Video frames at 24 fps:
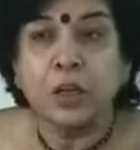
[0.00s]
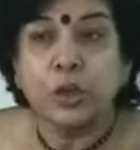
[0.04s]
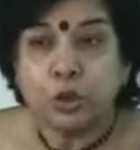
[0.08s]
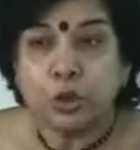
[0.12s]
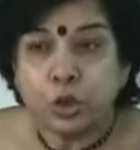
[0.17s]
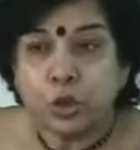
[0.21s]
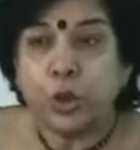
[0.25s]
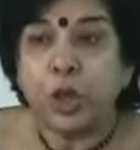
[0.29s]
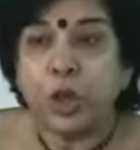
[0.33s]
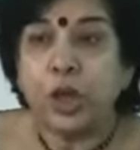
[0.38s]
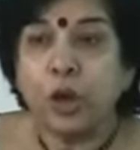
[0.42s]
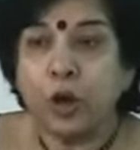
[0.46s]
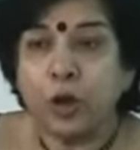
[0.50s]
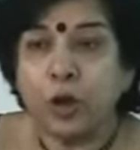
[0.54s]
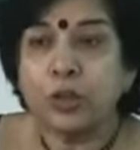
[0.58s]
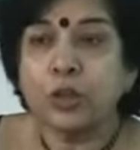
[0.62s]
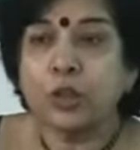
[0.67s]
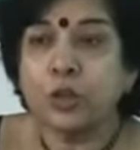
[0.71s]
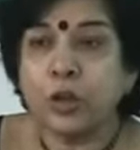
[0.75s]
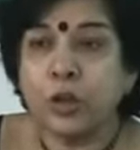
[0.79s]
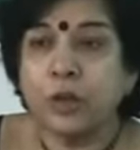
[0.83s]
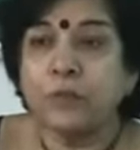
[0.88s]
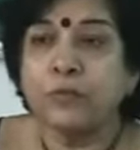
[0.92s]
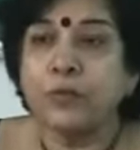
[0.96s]
Today
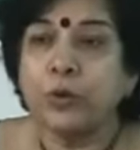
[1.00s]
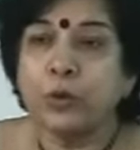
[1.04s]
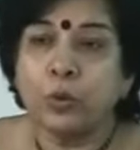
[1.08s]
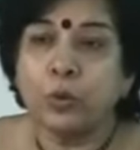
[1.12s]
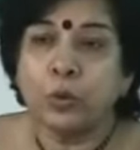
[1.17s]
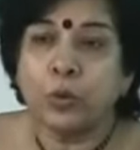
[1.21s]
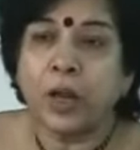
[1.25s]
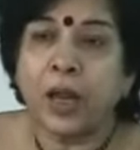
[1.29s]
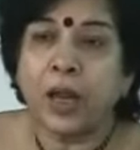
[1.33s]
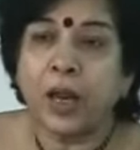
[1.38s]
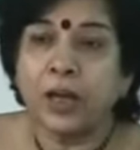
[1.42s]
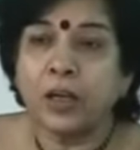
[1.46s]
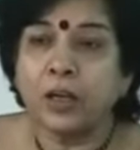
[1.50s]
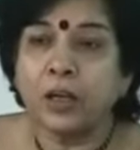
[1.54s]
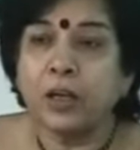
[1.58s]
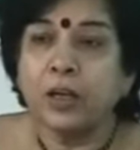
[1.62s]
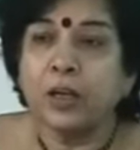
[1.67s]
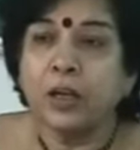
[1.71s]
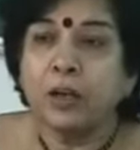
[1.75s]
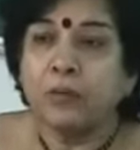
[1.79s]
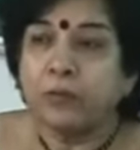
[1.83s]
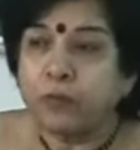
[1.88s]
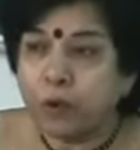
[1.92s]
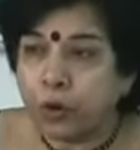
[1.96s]
also if you look at
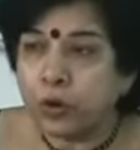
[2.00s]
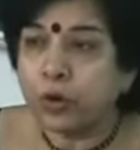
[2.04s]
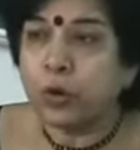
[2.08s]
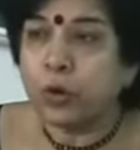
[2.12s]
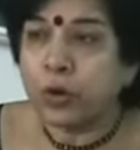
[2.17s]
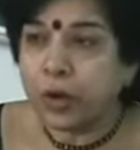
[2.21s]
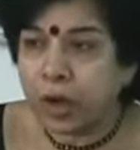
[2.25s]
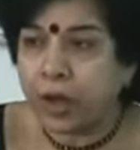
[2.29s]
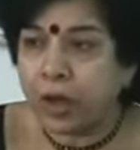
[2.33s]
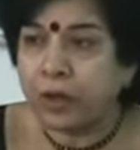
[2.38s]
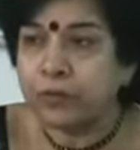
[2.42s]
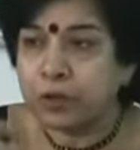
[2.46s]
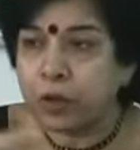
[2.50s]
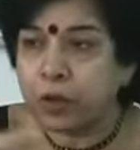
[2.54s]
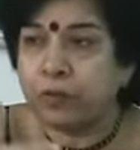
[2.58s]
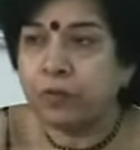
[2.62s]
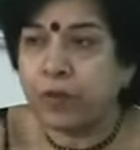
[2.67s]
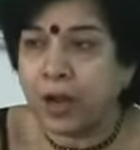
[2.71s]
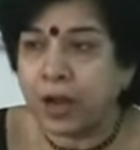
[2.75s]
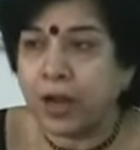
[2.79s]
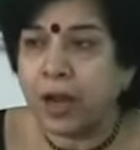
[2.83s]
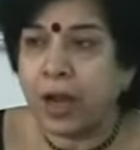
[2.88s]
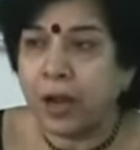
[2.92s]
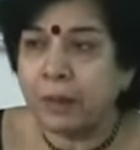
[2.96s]
photographs of
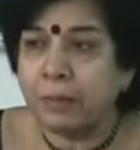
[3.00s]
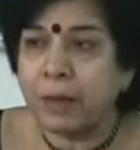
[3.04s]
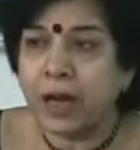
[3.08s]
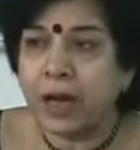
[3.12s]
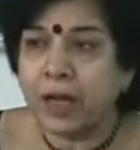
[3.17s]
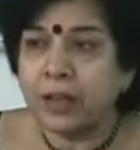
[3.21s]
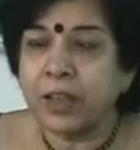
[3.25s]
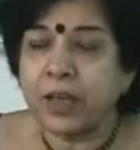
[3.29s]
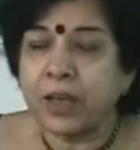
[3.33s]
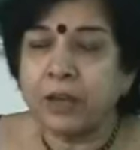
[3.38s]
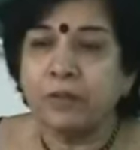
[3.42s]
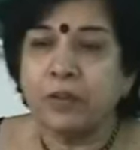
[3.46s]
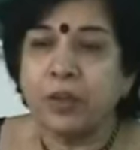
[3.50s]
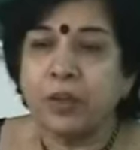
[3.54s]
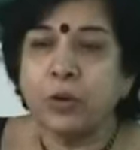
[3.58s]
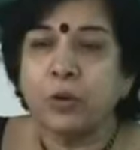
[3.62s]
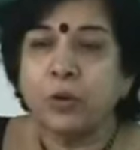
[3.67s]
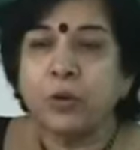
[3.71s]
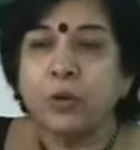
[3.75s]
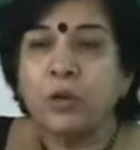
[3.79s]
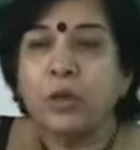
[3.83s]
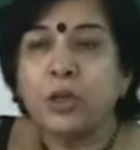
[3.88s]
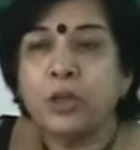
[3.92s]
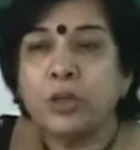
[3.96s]
Akka Mahadevi, you
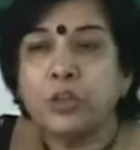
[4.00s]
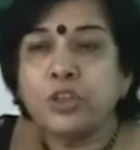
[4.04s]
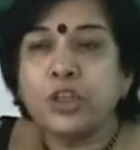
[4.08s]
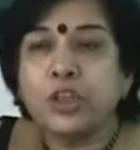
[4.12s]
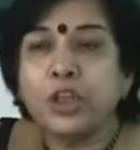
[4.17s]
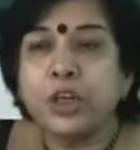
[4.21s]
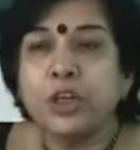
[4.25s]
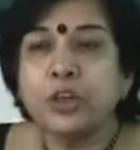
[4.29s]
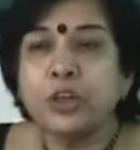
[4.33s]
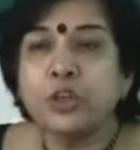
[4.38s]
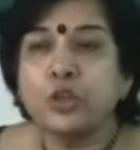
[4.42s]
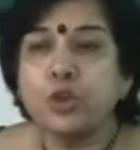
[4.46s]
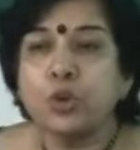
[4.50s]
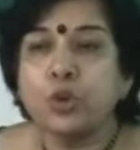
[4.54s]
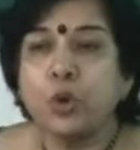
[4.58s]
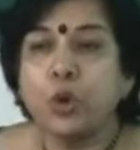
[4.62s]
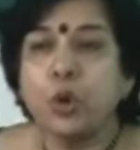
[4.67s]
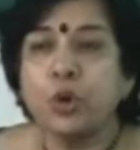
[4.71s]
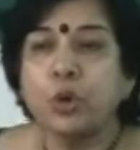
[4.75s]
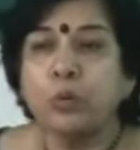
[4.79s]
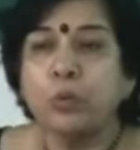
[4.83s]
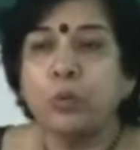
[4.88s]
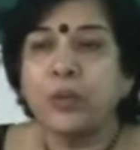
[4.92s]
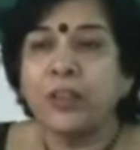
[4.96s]
know, she is
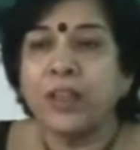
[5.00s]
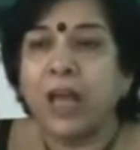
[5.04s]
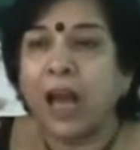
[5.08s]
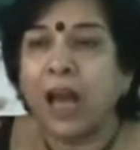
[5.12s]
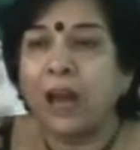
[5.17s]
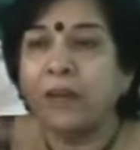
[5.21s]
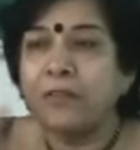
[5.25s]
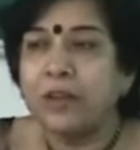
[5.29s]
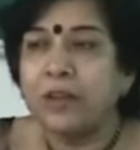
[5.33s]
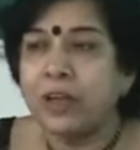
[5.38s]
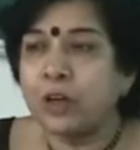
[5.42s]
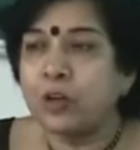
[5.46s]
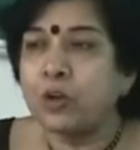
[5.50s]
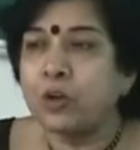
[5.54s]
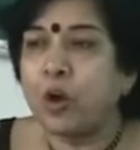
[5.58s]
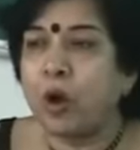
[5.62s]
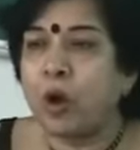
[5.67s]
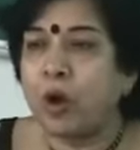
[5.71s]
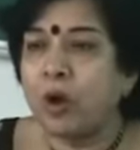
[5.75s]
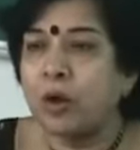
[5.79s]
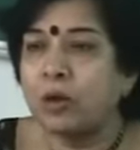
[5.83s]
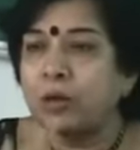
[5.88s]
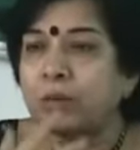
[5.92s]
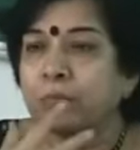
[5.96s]
shown with having
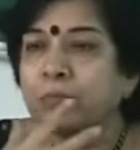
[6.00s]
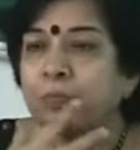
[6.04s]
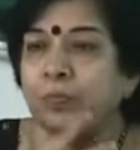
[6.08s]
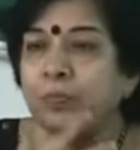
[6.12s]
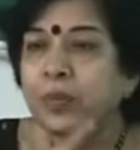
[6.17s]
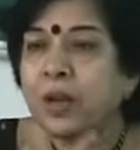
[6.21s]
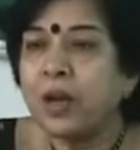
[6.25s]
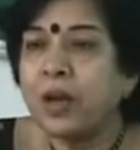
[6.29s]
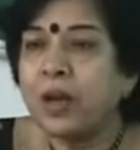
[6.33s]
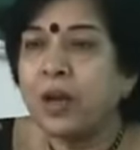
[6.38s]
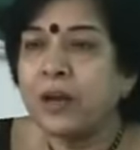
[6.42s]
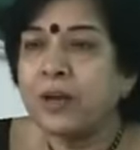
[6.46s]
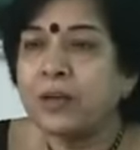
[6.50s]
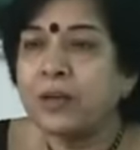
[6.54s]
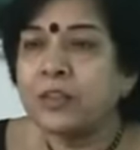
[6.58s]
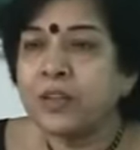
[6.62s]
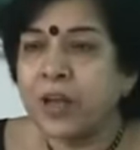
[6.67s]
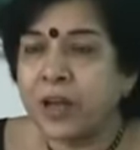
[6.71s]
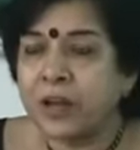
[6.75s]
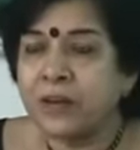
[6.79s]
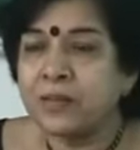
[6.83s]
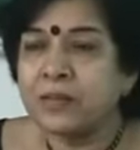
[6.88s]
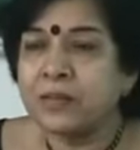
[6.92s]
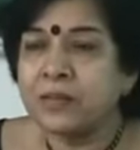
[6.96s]
long uh,
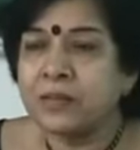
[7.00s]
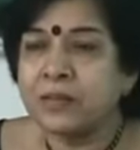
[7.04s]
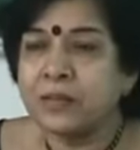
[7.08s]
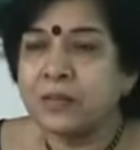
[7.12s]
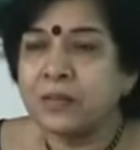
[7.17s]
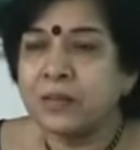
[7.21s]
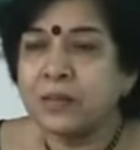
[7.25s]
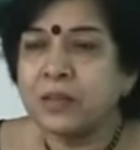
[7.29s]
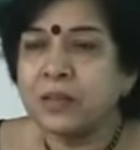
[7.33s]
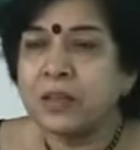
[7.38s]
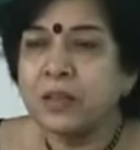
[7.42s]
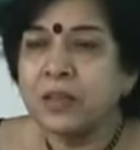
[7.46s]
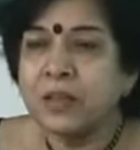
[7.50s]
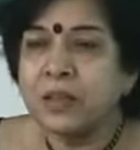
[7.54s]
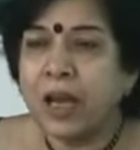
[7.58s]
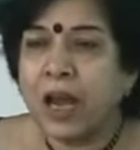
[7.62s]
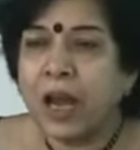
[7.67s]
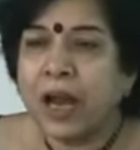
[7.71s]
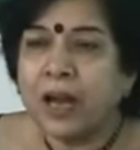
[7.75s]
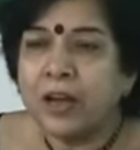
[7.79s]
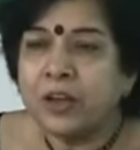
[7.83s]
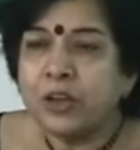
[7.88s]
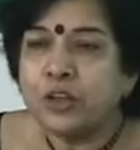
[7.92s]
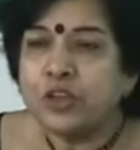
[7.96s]
terraces
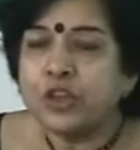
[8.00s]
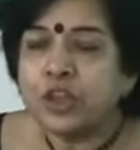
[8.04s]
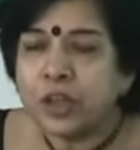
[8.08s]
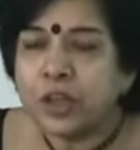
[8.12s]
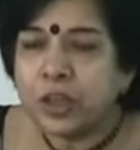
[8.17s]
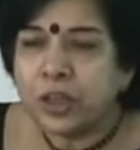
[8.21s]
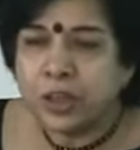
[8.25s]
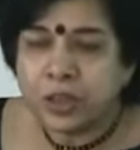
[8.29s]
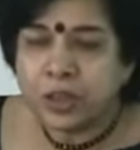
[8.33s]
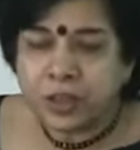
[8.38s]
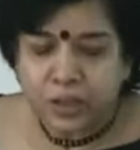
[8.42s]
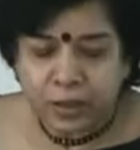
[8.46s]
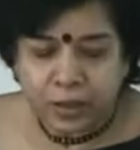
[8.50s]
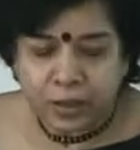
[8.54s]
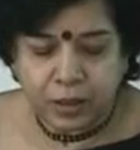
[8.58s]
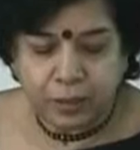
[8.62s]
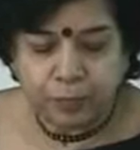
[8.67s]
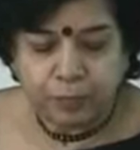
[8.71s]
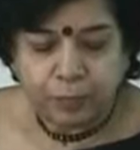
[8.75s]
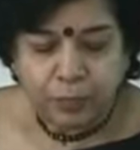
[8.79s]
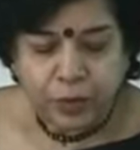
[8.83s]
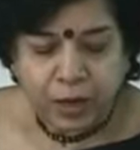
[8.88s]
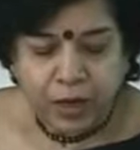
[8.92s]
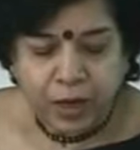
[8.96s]
and she is
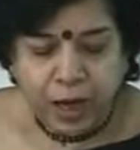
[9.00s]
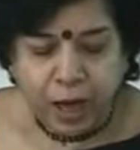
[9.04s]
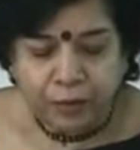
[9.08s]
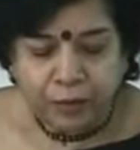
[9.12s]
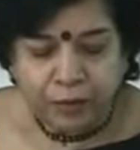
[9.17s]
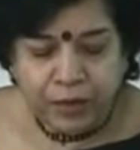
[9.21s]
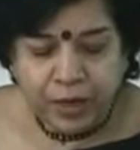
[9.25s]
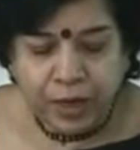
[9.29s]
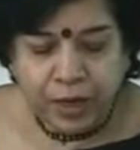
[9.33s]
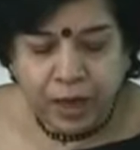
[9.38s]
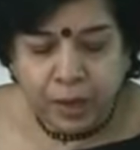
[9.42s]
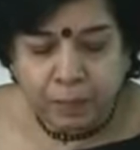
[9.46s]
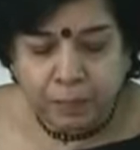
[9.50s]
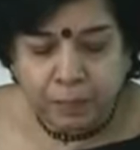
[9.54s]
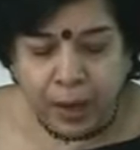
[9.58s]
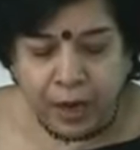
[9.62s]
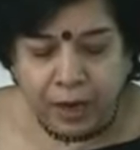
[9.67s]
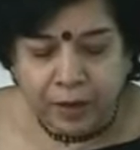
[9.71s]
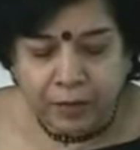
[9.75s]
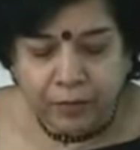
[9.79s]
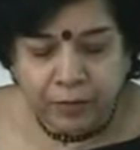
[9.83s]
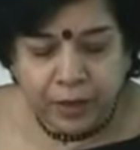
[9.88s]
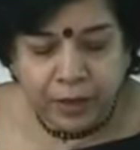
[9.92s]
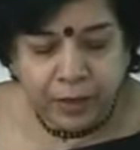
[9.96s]
uh, covering her
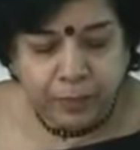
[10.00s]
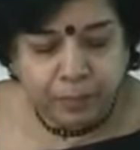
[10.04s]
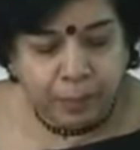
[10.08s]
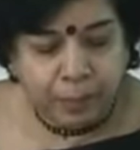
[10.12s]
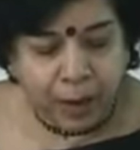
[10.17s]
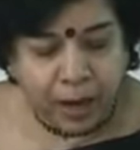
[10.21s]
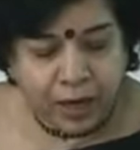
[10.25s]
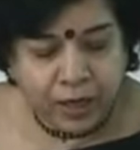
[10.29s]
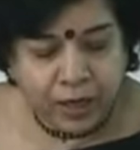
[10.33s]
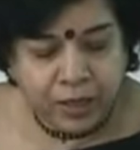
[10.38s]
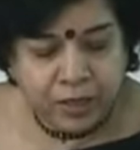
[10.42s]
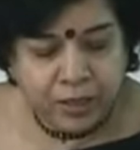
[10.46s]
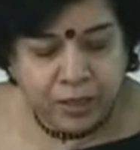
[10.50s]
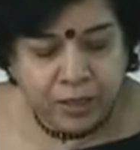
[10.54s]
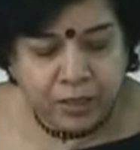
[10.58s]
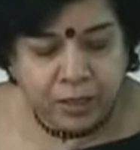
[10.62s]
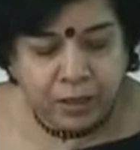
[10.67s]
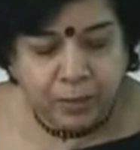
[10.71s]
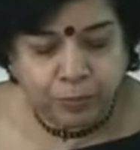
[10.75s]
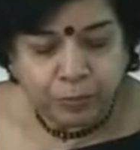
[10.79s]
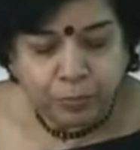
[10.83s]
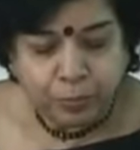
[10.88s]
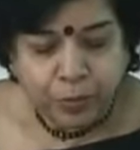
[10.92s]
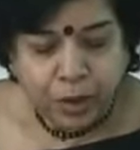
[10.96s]
private parts
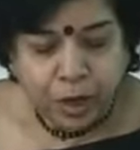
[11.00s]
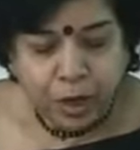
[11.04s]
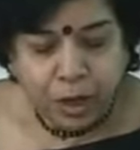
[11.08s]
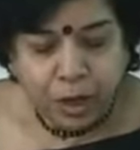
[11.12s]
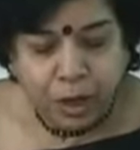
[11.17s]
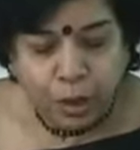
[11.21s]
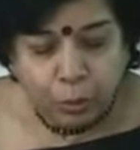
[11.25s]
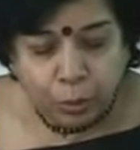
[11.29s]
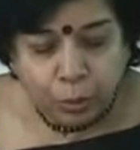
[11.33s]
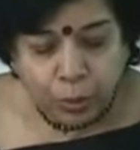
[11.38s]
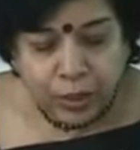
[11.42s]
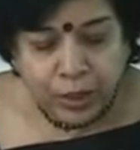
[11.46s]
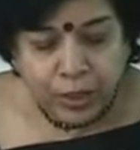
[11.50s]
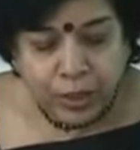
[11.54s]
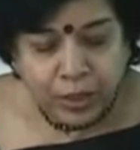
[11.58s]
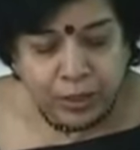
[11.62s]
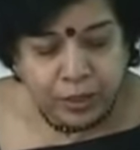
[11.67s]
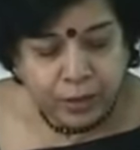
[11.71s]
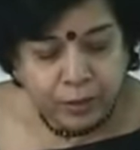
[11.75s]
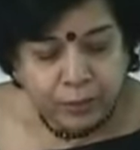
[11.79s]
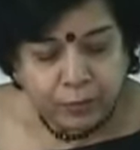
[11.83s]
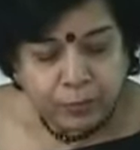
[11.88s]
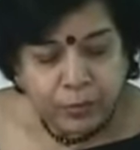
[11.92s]
uh, uh with it.